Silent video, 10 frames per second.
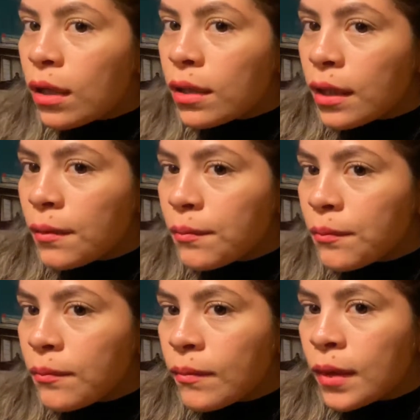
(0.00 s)
there.
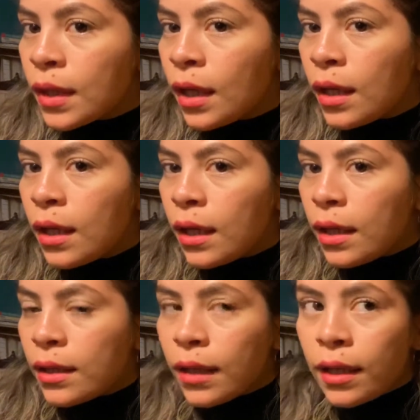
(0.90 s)

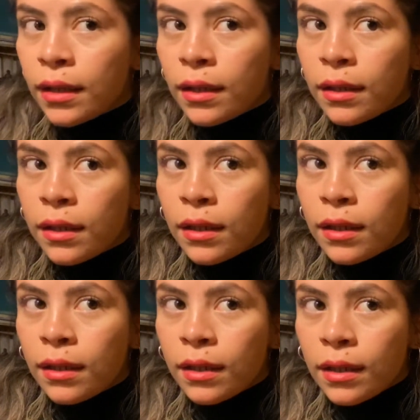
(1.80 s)
And then
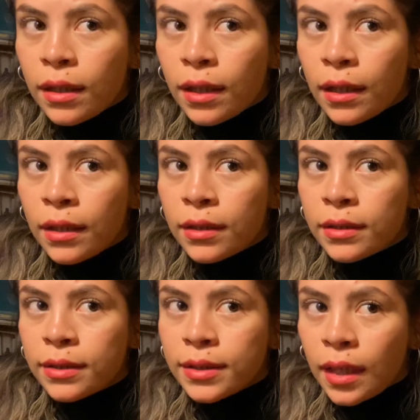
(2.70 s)
here,
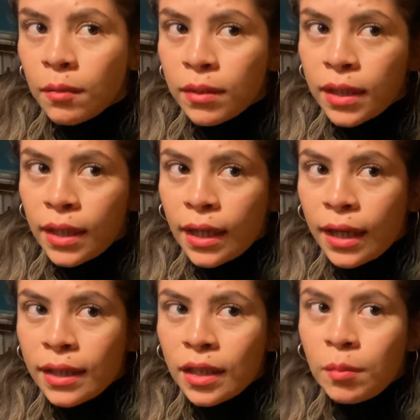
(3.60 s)
same thing, I
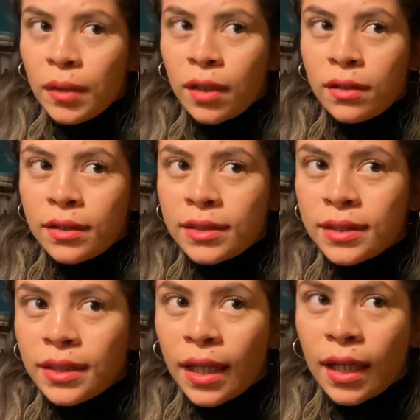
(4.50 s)
kind of keep it on the
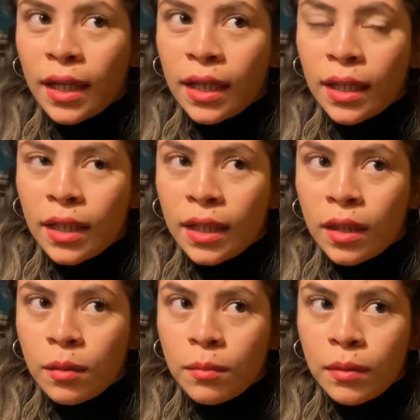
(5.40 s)

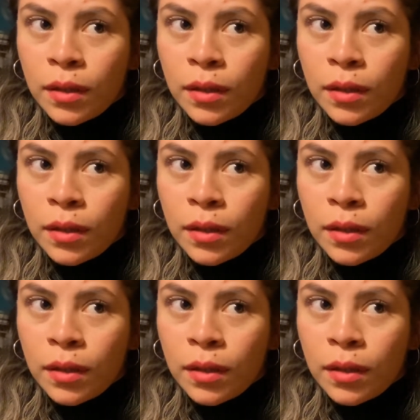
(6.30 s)
same.